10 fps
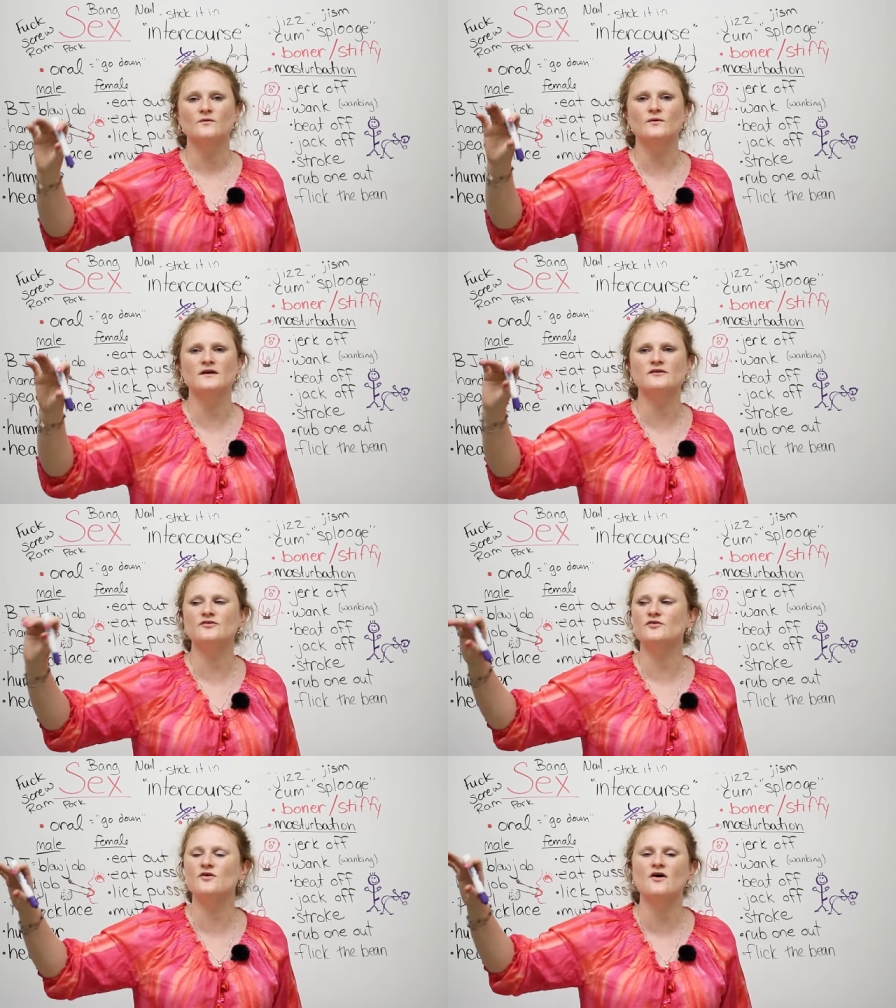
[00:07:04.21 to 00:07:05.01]
When did
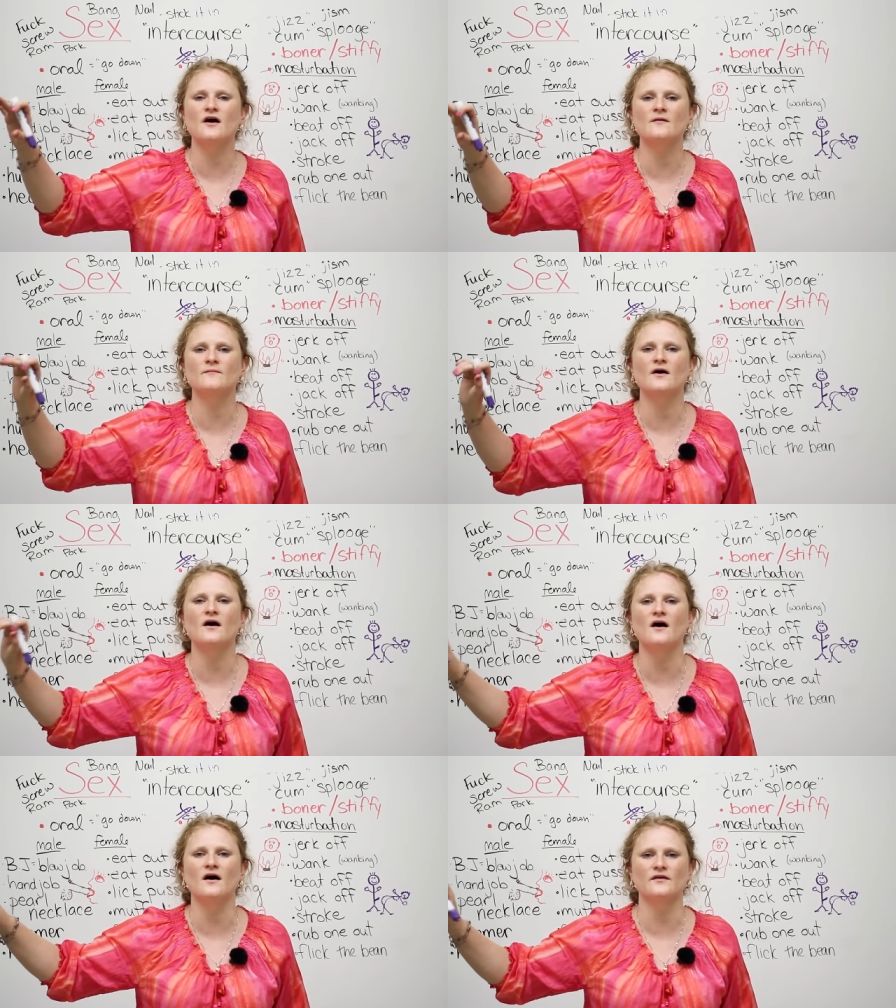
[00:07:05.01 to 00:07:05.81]
you come
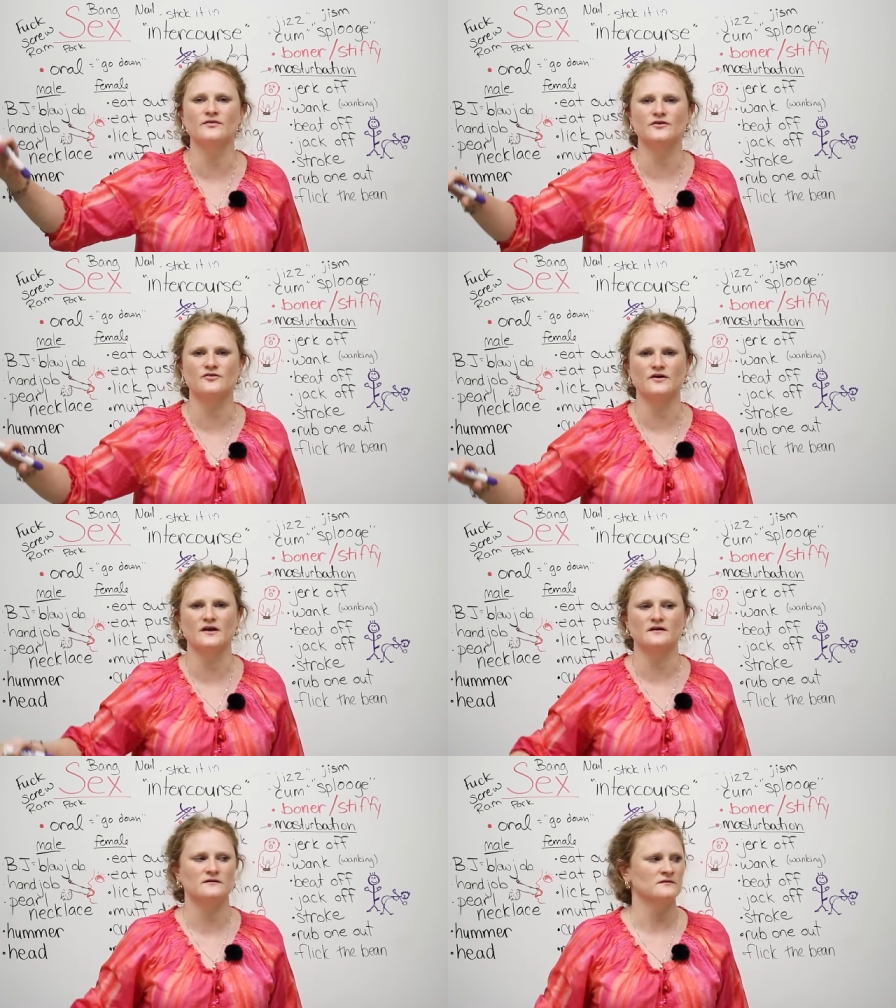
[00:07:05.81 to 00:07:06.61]
on the
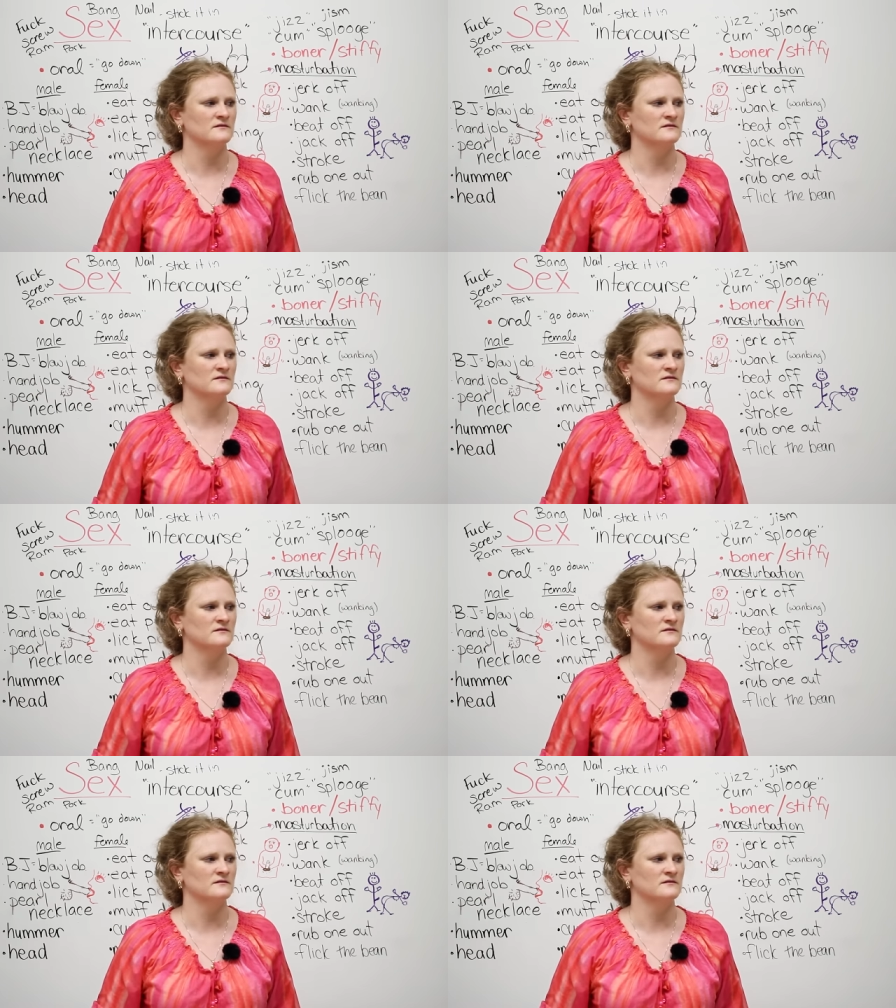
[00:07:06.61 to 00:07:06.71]
train?